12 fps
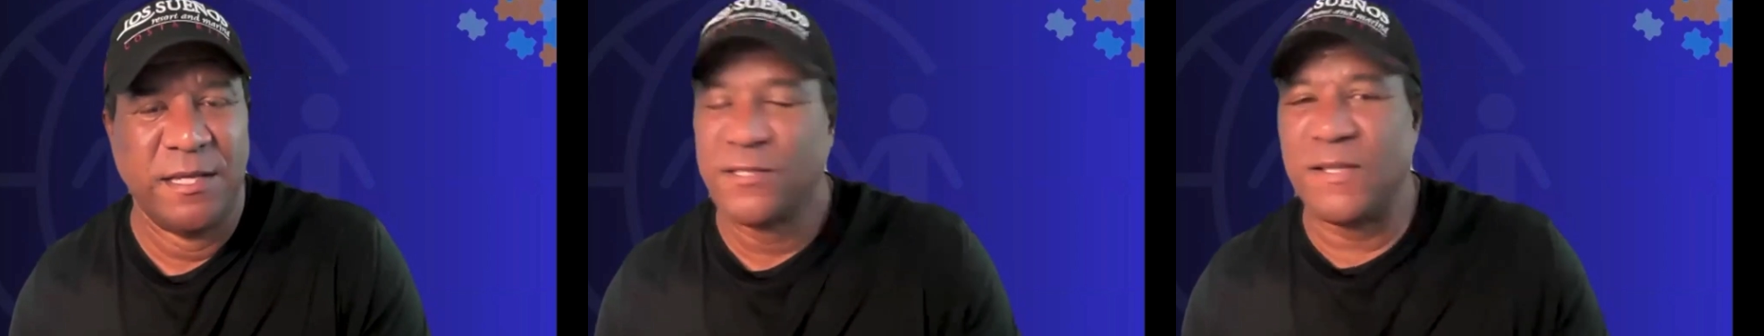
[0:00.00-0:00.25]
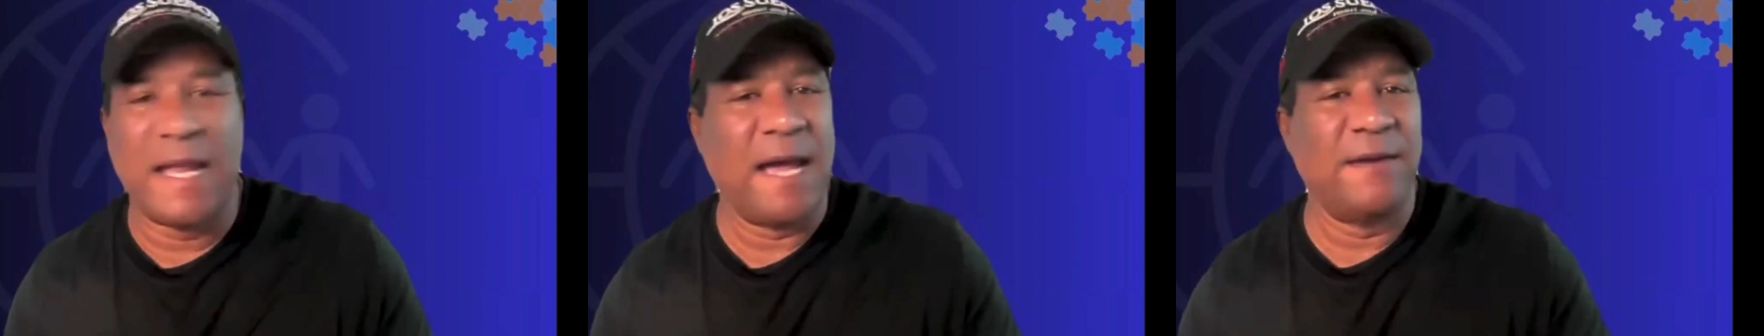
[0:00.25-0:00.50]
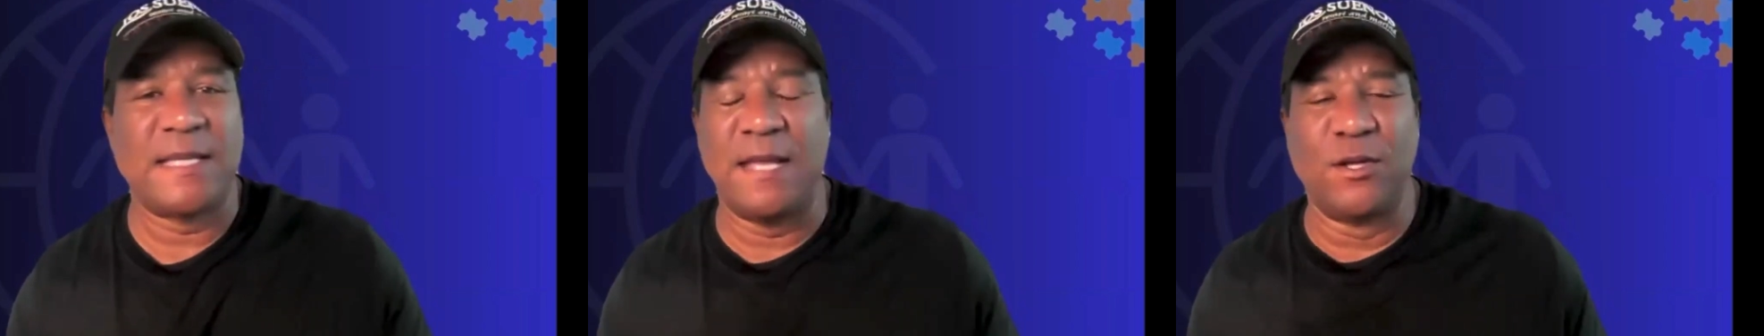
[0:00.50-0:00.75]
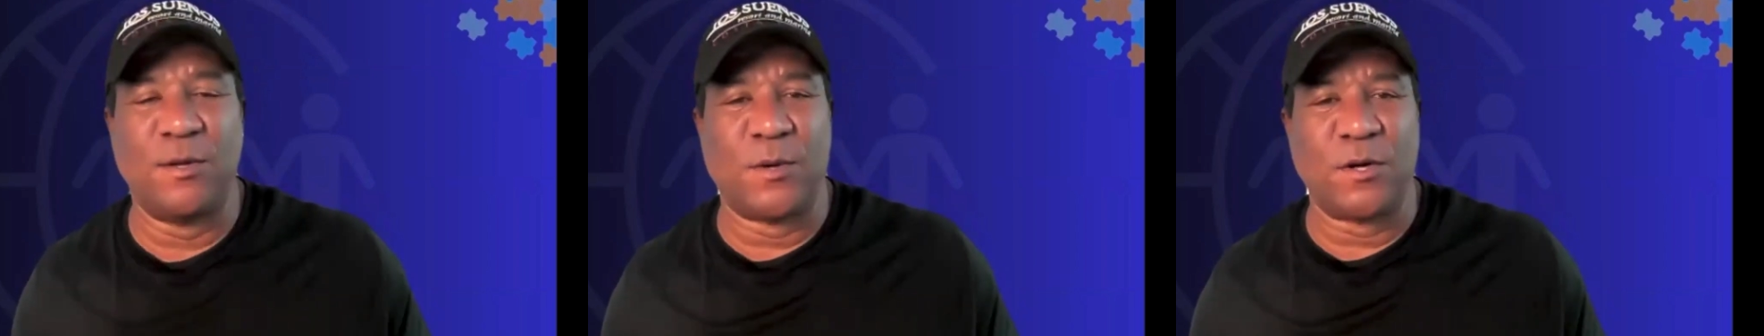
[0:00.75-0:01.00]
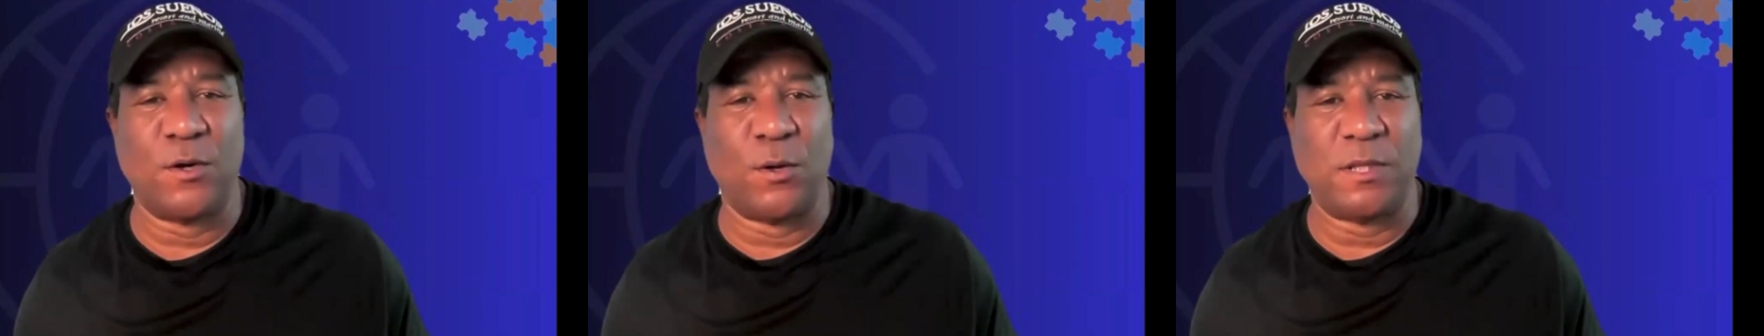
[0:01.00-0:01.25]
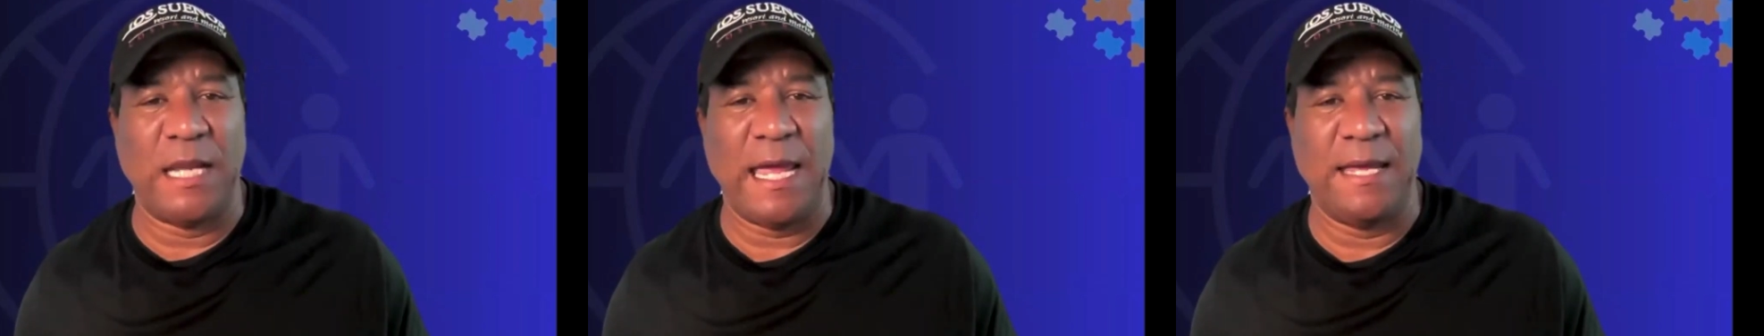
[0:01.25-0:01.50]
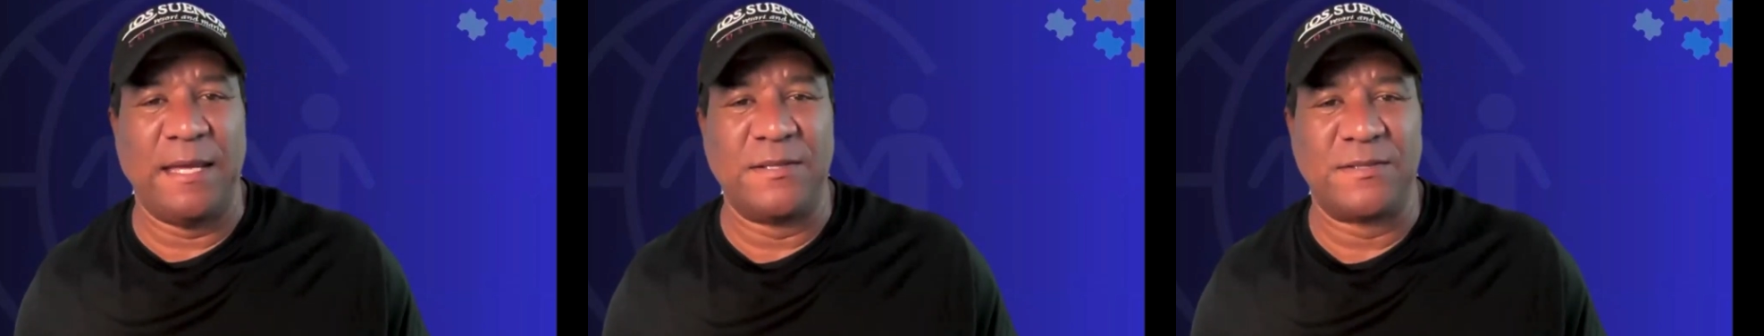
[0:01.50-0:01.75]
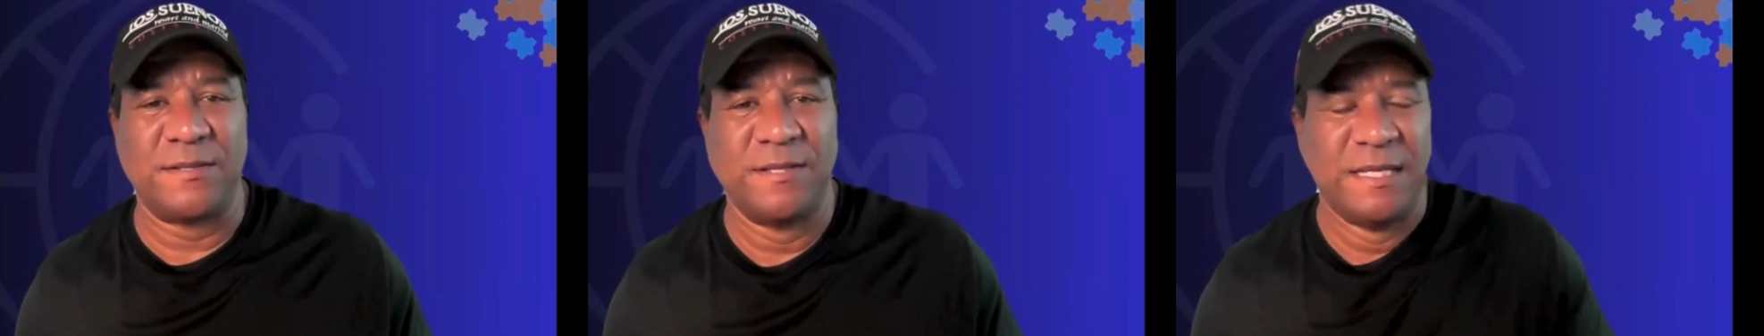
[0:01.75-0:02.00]
So now you've got no more golden
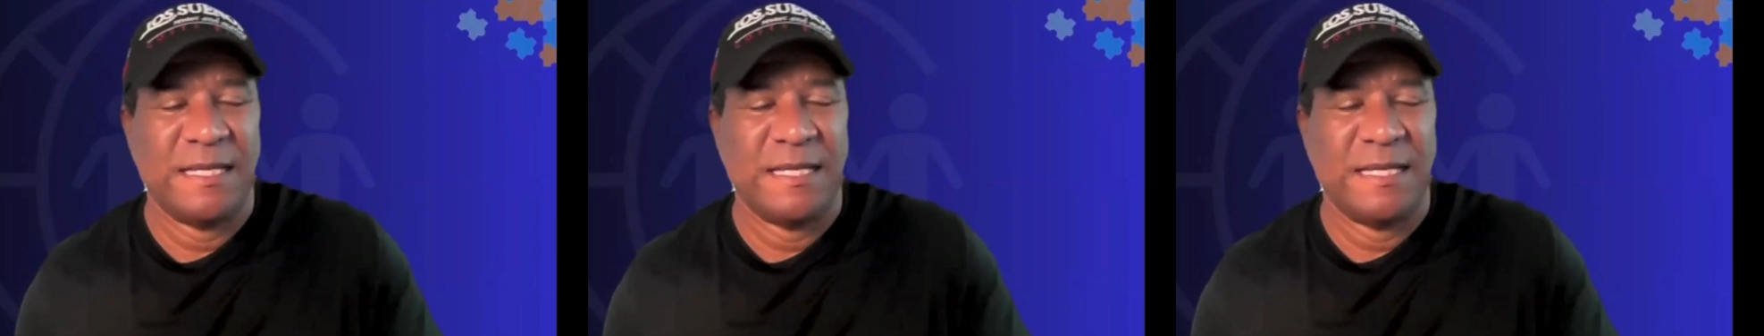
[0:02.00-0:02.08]
eggs.